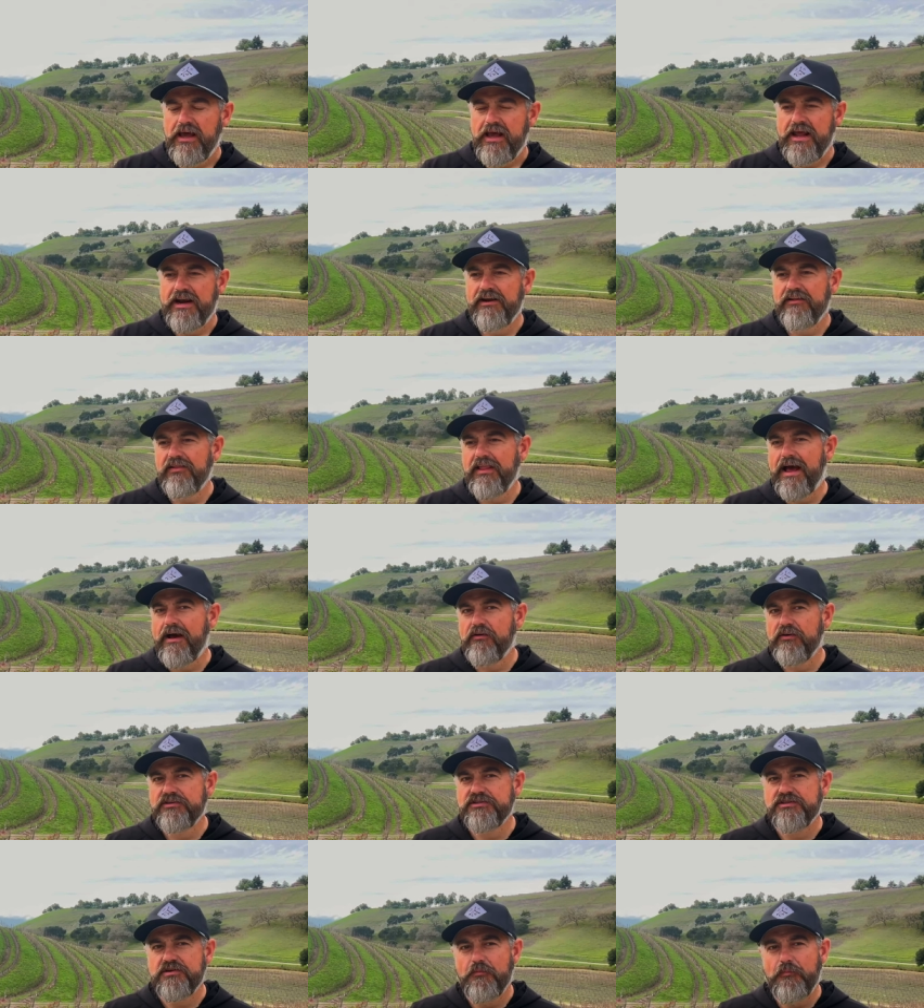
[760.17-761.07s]
and allowed
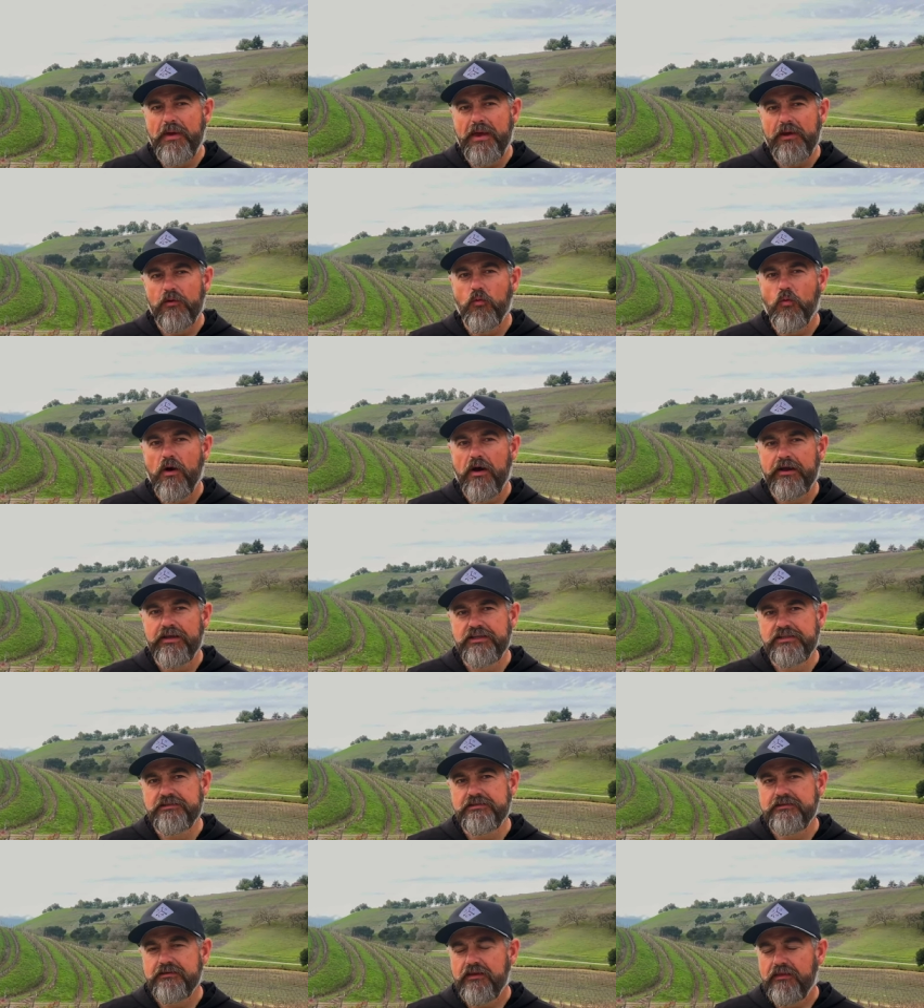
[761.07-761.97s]
us to make
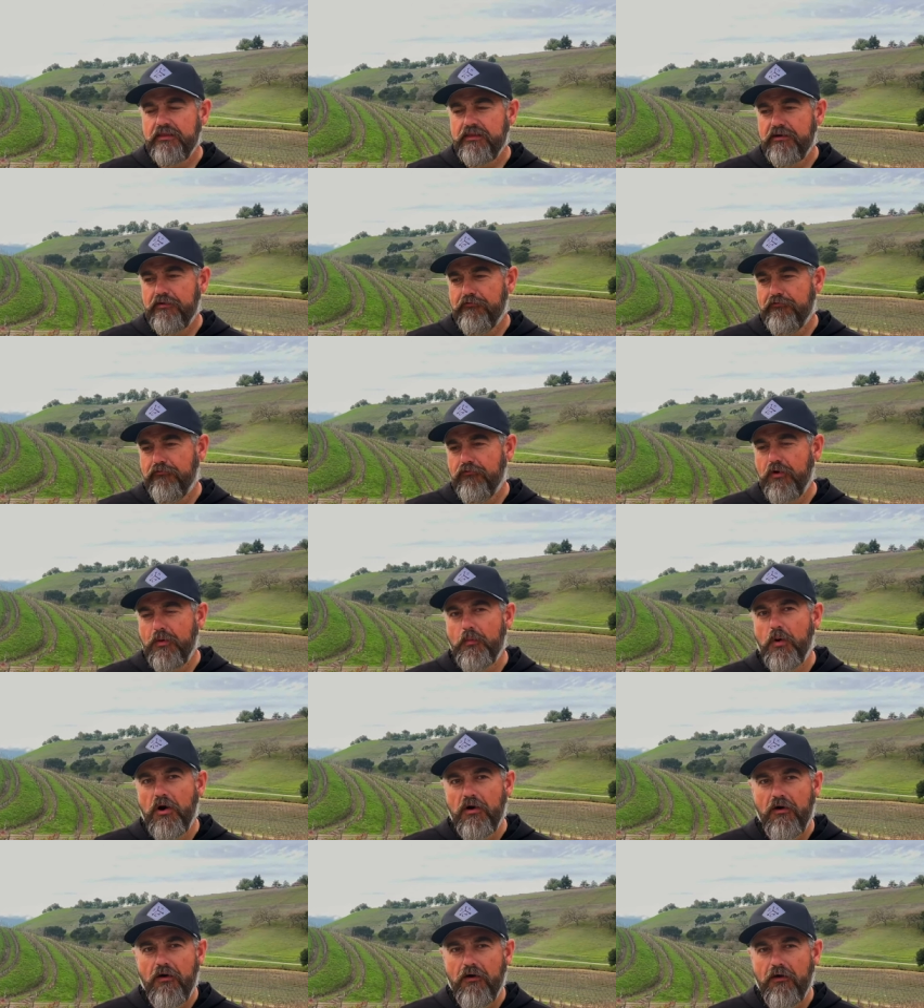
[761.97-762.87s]
wines that are from
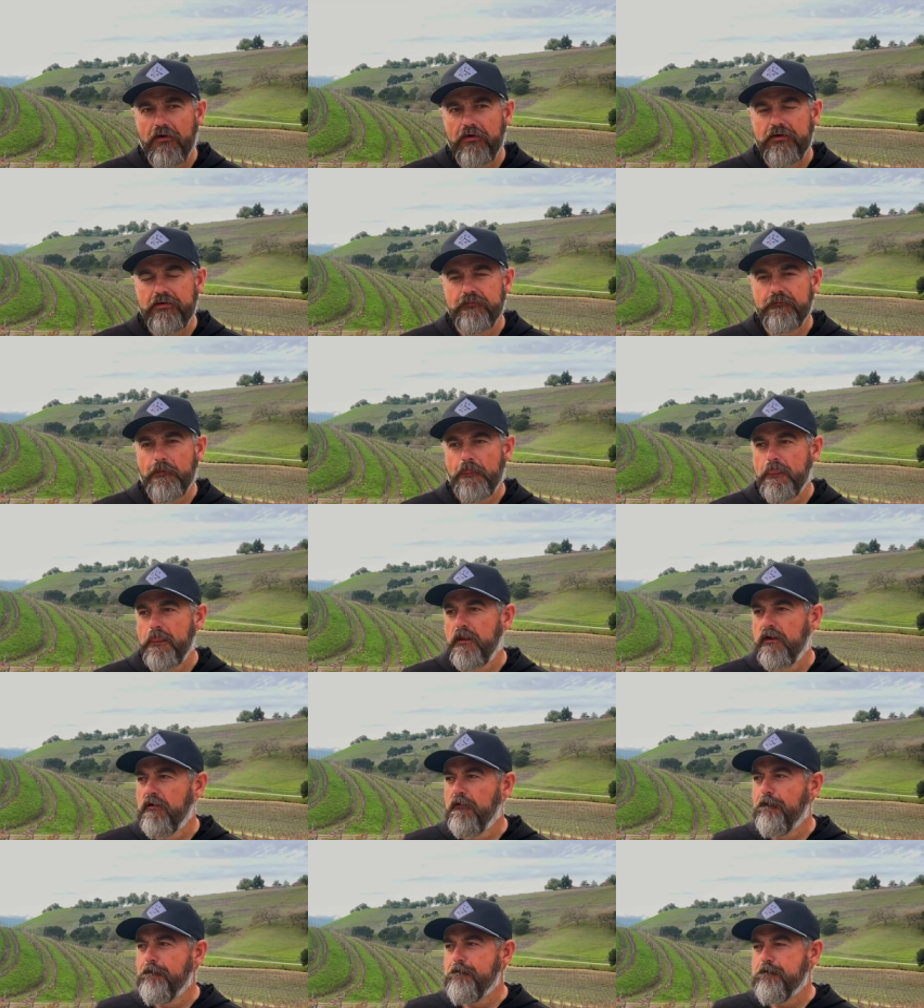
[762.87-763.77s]
our heart
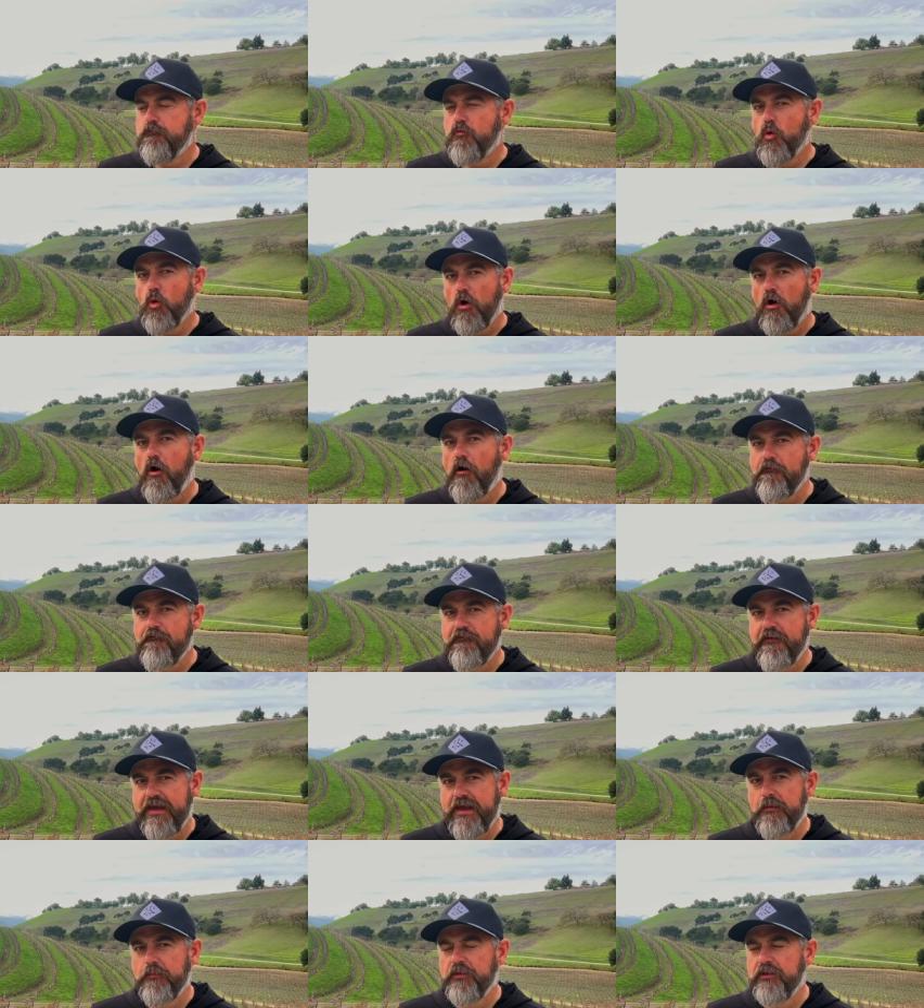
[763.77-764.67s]
for our
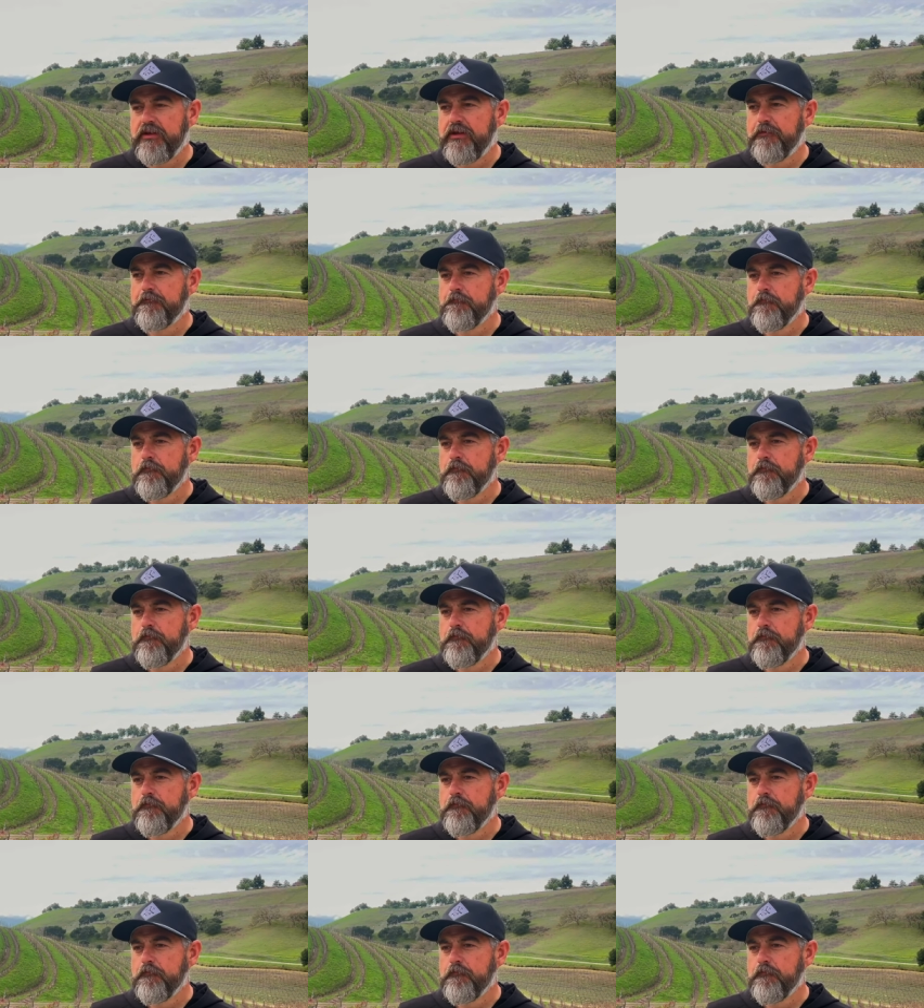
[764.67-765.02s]
family